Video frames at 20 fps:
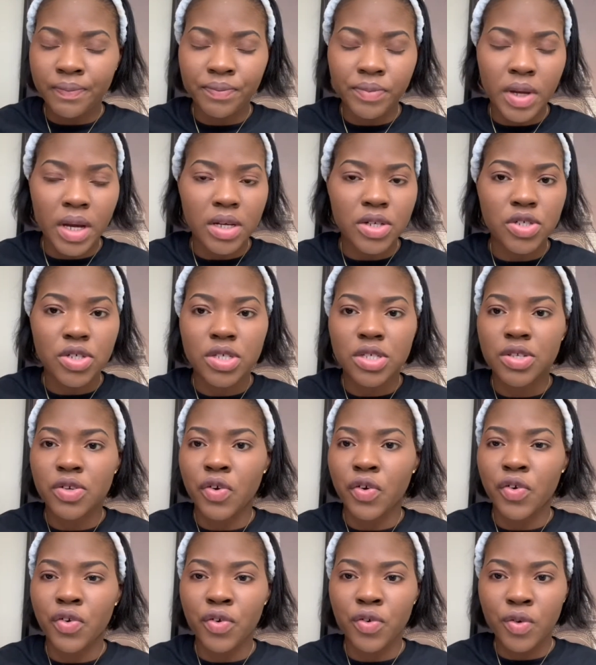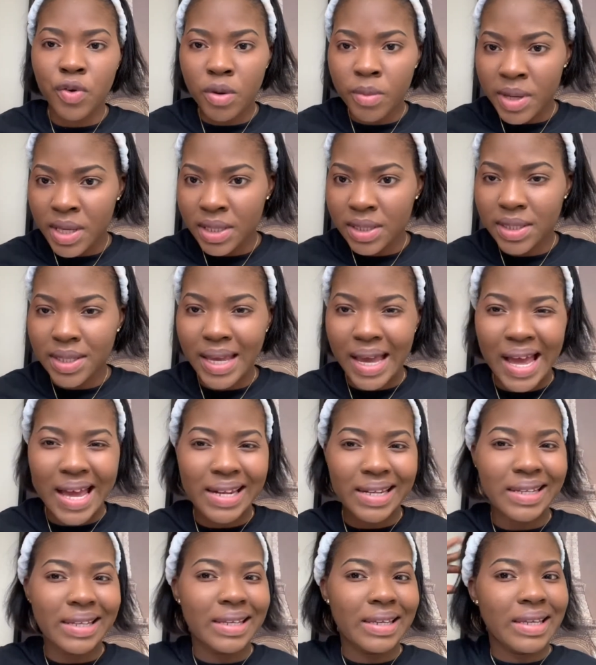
I should scrub it and